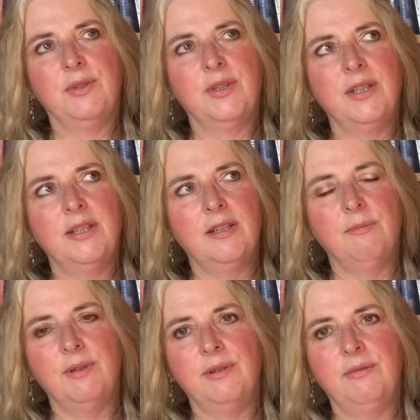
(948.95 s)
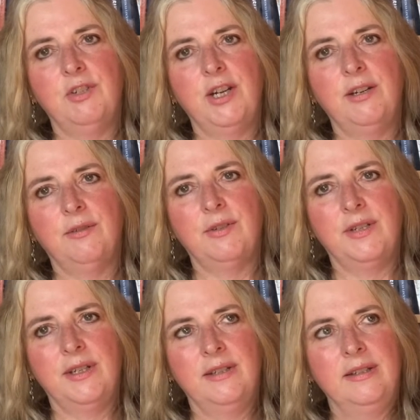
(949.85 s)
So this is the world of Jane
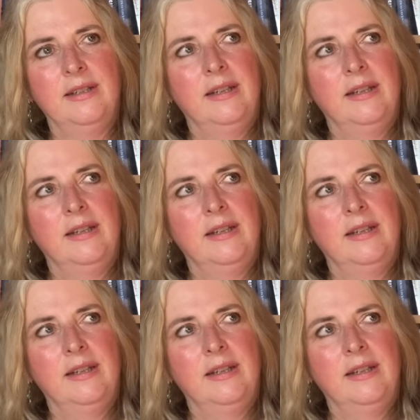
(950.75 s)
Austen,